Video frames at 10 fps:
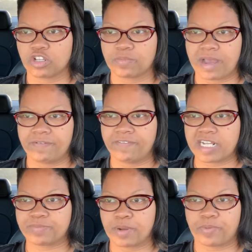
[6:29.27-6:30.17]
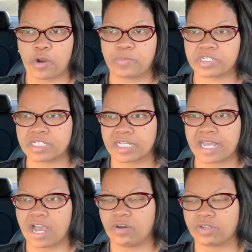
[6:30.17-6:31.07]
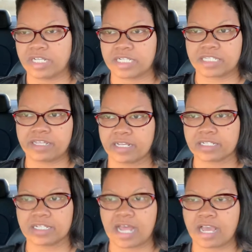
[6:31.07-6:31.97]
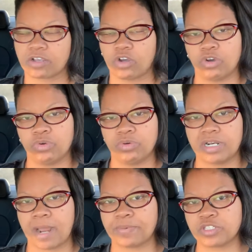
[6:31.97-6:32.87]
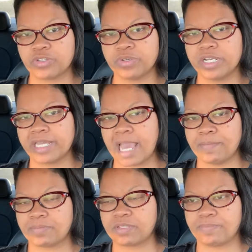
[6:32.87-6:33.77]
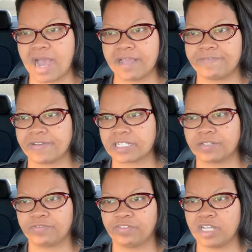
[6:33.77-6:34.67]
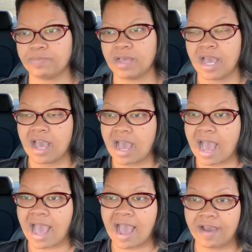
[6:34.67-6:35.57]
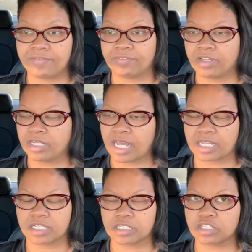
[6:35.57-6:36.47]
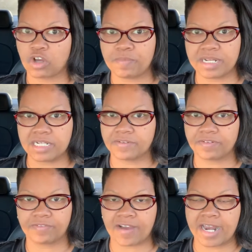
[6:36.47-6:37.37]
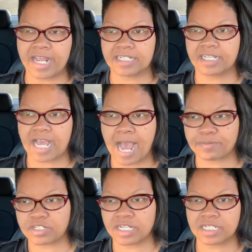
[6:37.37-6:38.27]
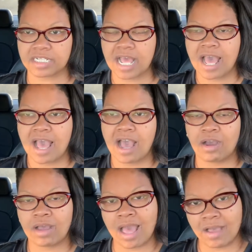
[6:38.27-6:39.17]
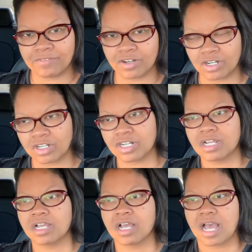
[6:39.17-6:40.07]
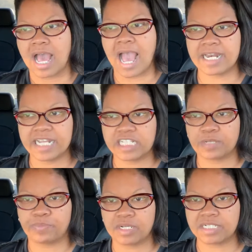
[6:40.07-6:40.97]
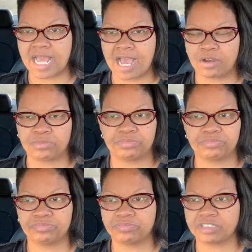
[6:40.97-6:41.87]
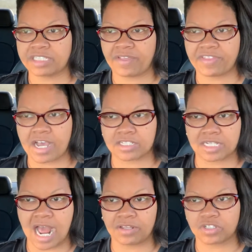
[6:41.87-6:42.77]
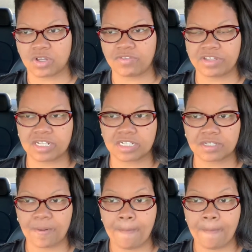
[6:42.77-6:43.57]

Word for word: So my investment purposes account is things like, oh, an opportunity came up to buy and fix and flip. I have like so many different financing options. However, I need to put down $10,000 on this.